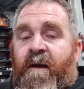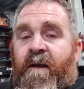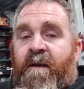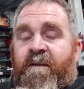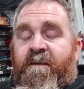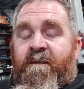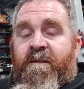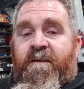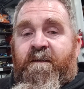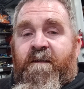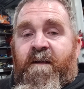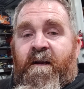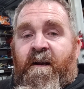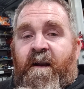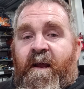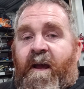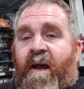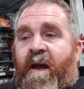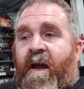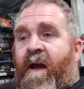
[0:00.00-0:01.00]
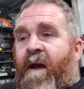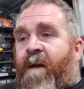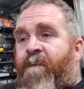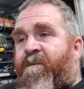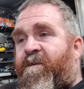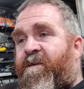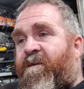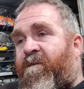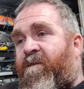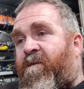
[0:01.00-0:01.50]
And just an
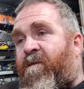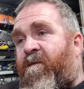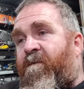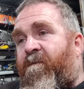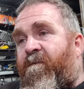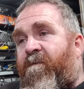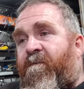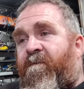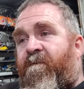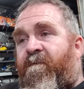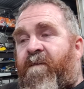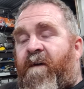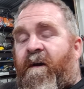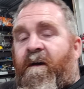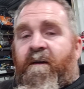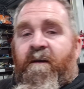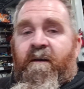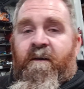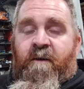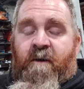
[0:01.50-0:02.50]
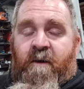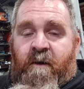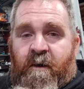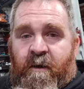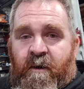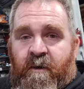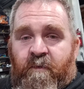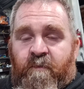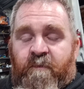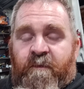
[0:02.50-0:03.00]
absolute fucking
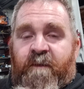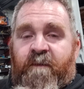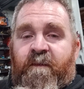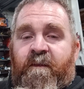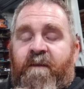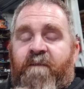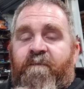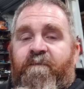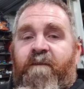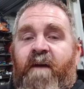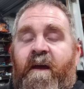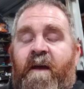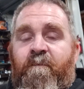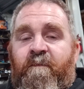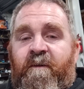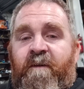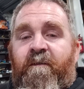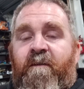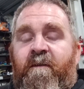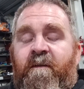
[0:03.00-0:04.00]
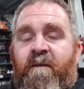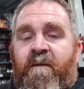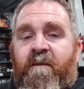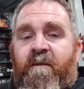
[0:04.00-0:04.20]
hole in their family.